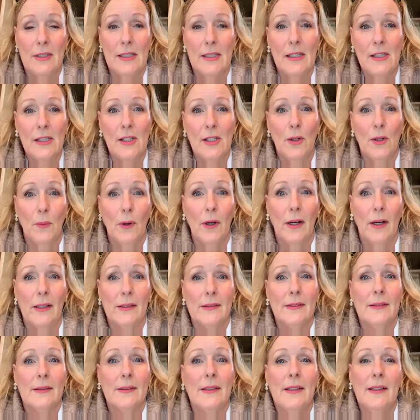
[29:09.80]
Disney
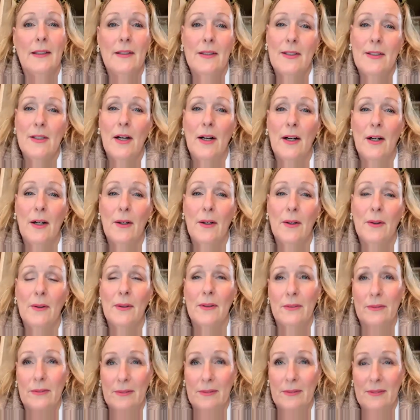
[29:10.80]
World.
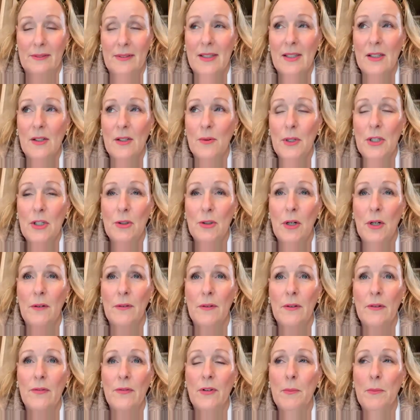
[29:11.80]
So we drove
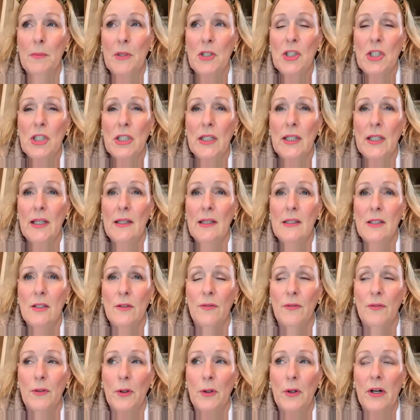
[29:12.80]
it from Michigan to
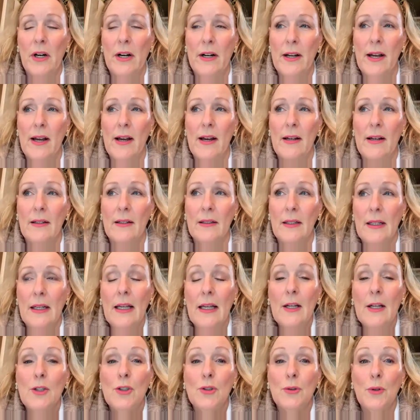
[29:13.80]
Florida,
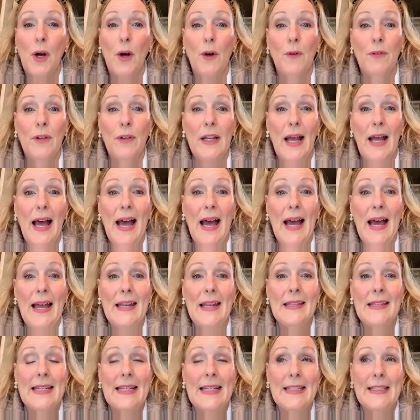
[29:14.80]
drove it
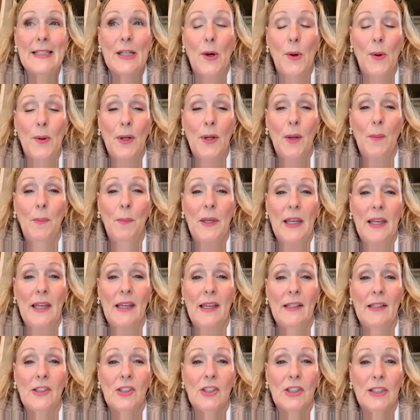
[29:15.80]
on Daytona
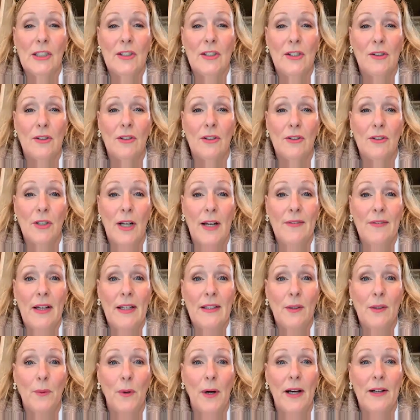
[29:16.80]
Beach because you can drive
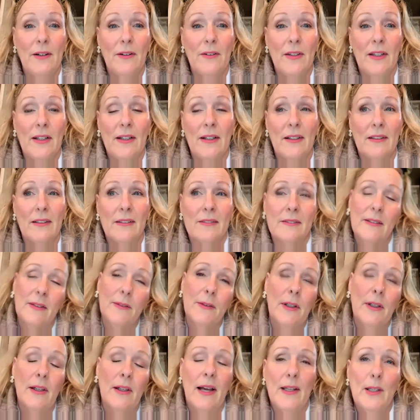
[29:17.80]
on the water there,
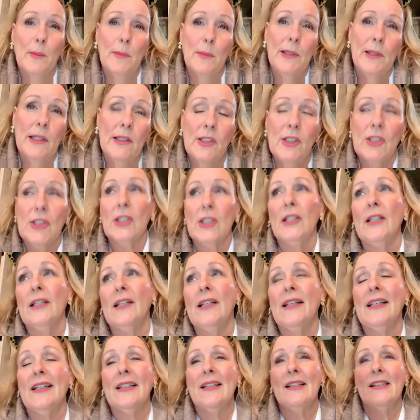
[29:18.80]
well, on the beach.
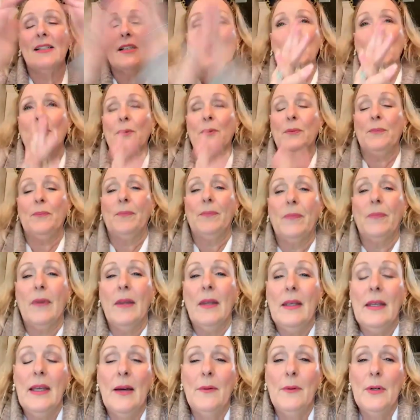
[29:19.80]
So
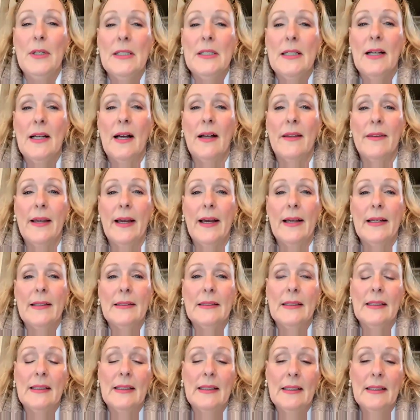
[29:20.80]
yeah, we did all that,
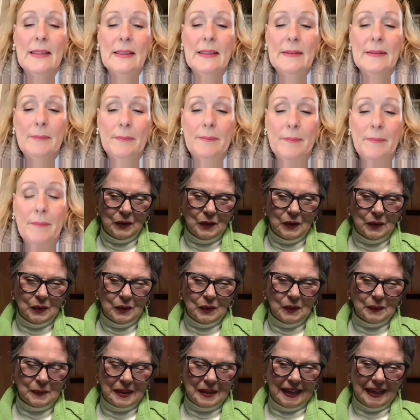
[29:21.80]
and
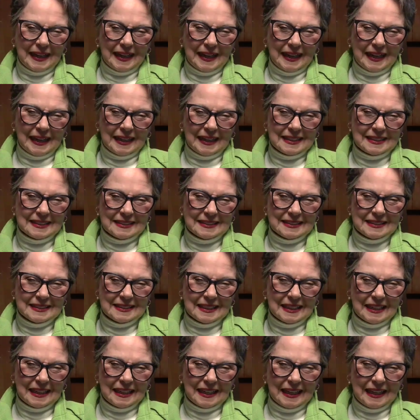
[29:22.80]
that was a
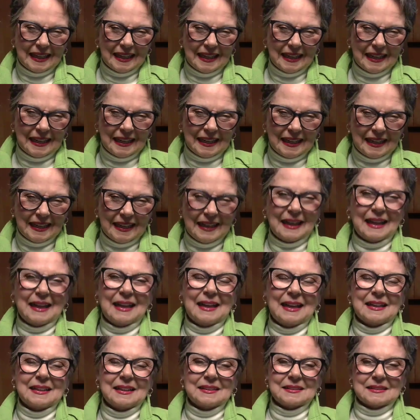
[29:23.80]
blast. You get to
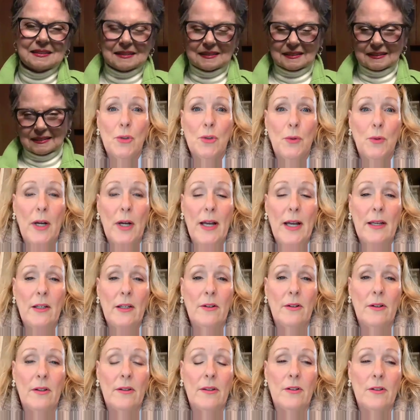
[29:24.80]
drive as much you want.
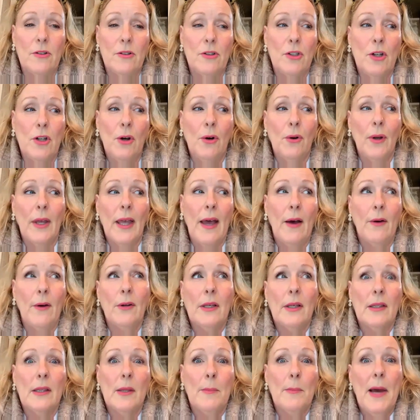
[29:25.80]
There's no
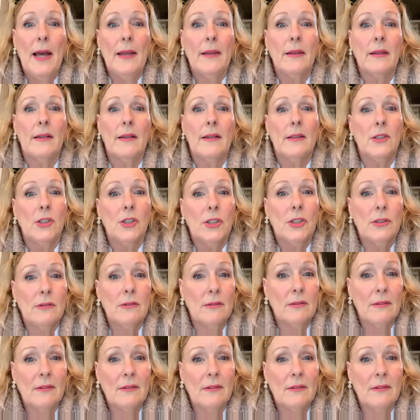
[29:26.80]
counting the mileage.